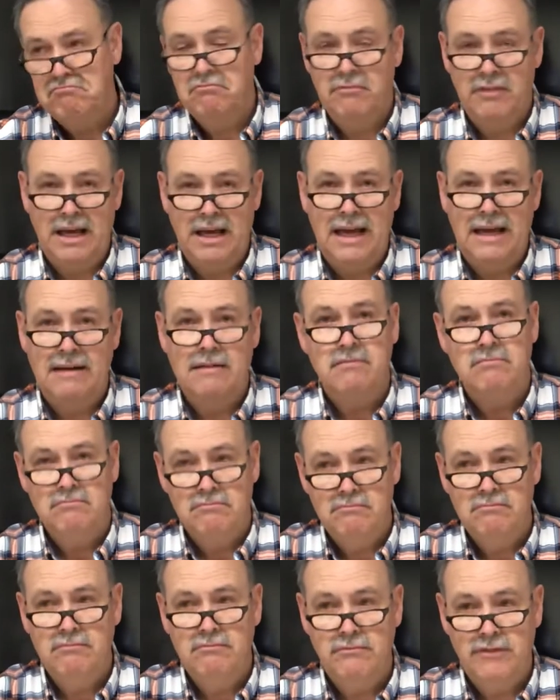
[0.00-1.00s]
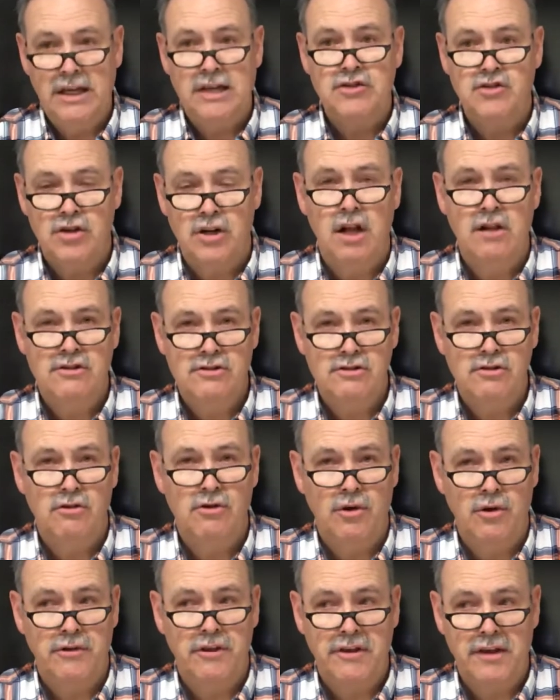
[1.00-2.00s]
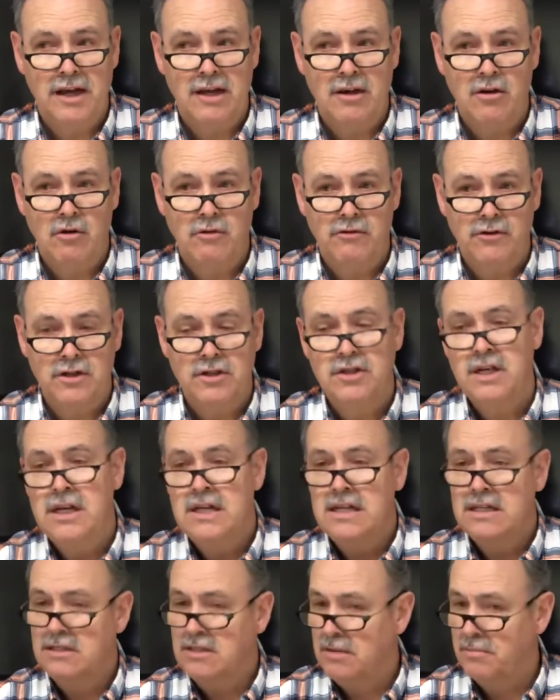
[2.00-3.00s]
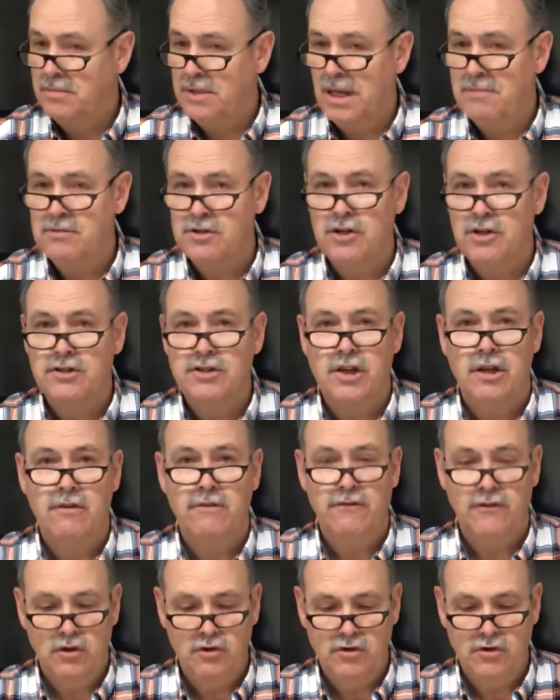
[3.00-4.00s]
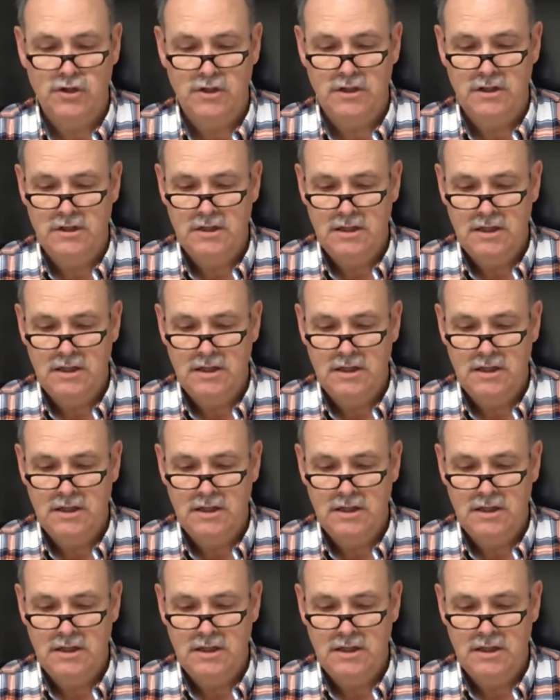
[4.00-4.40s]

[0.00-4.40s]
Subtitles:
that they should also know that they go first. Sometimes there's confusion,